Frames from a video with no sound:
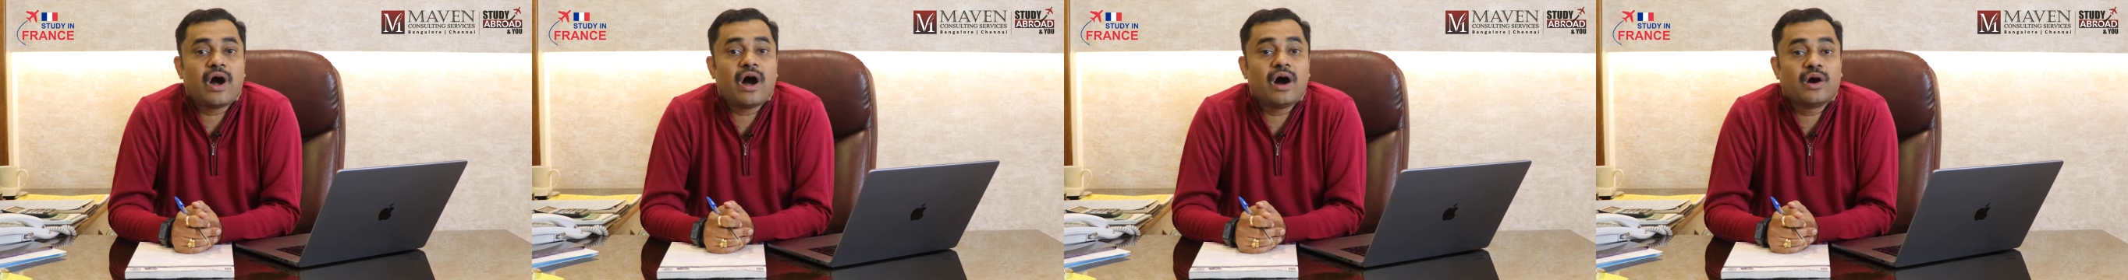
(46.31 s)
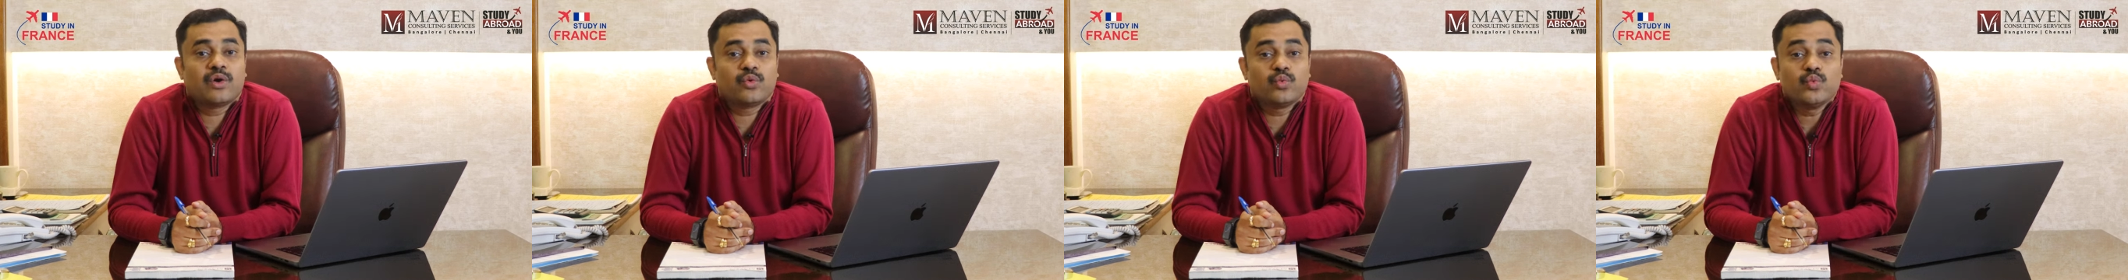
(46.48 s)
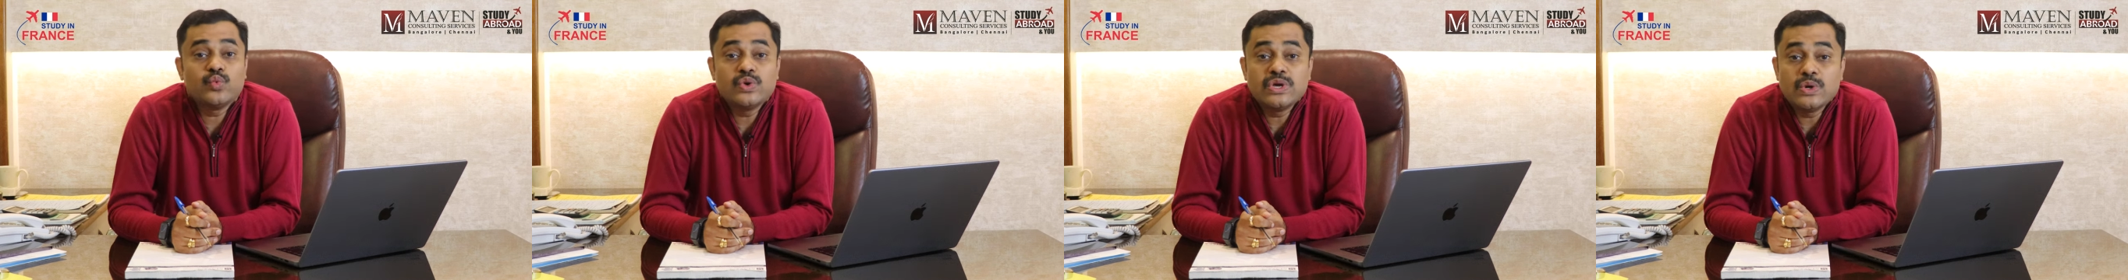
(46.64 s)

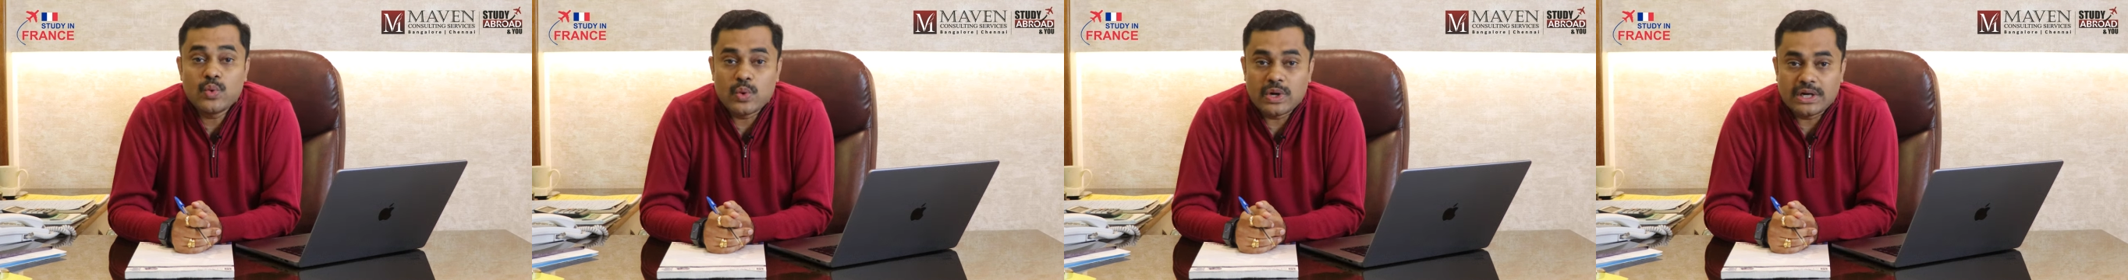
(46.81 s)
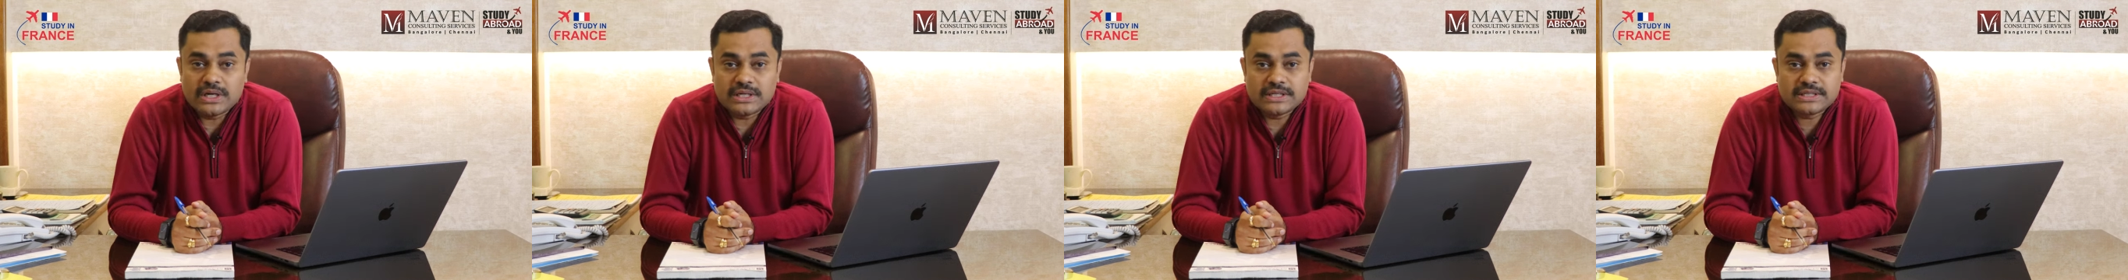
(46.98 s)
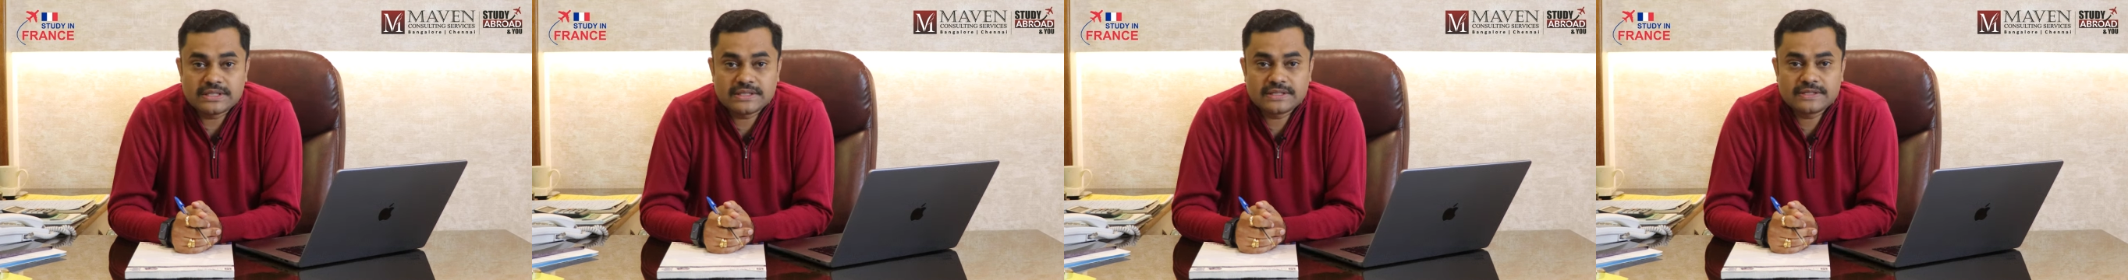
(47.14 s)
our
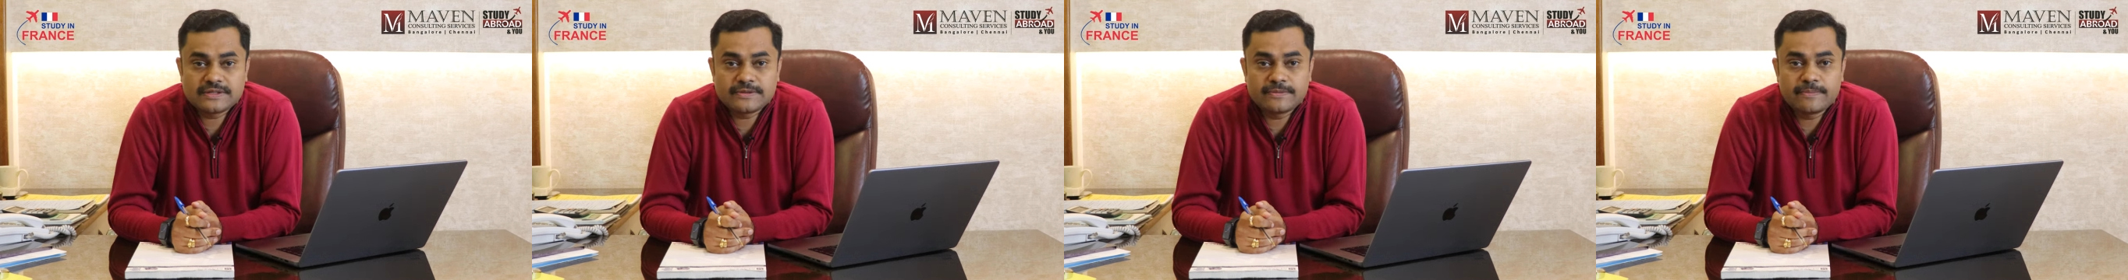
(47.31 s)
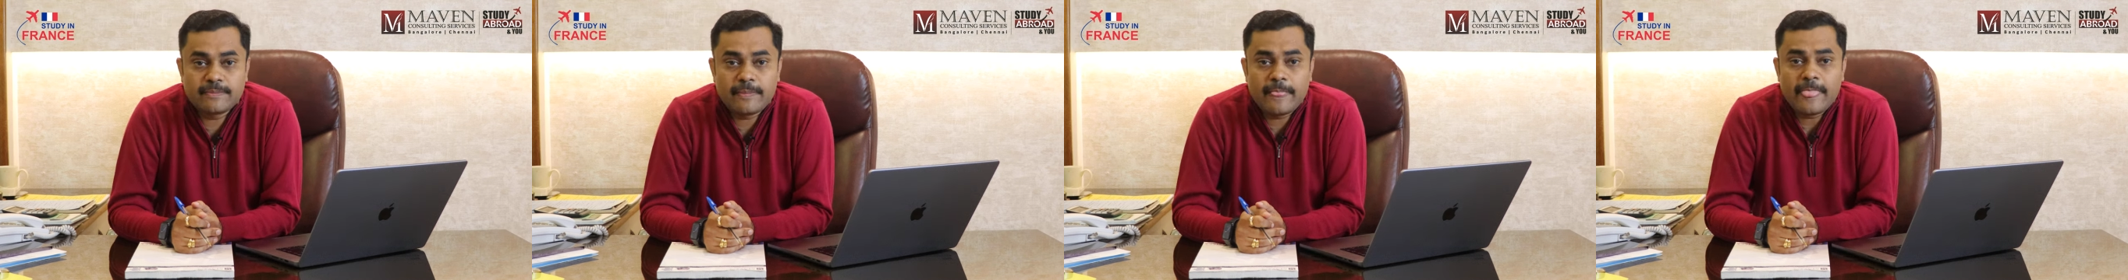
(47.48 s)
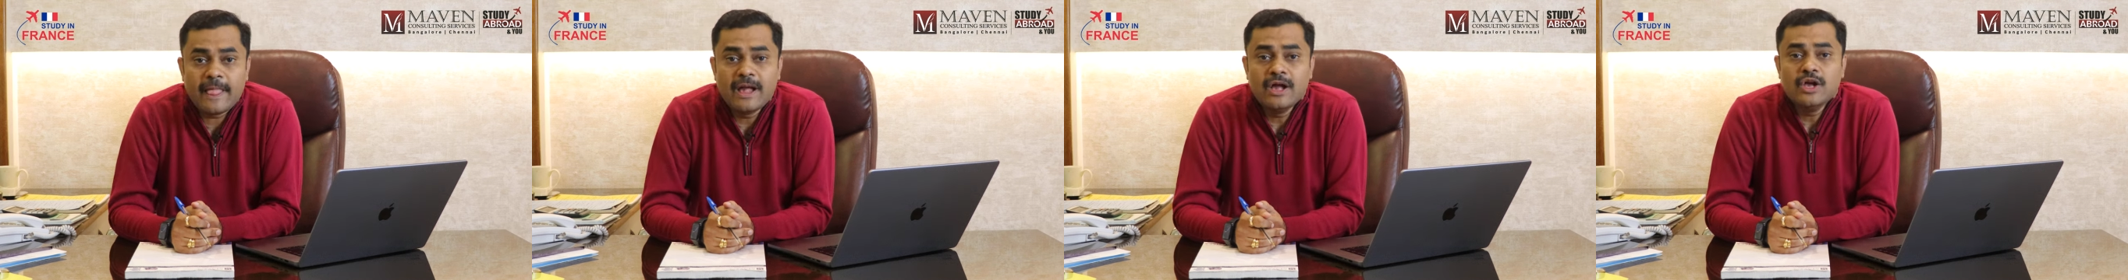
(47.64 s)

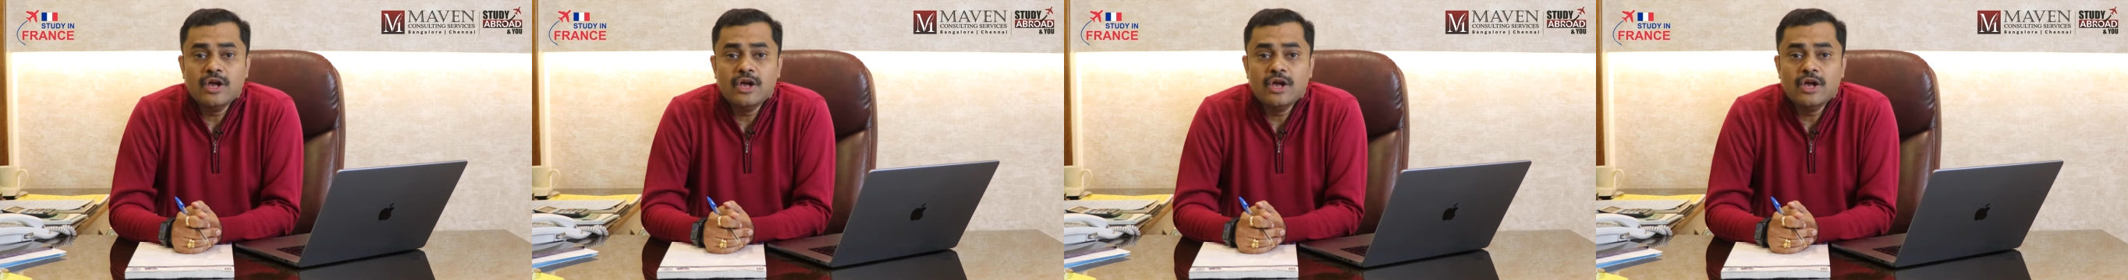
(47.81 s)
viewers.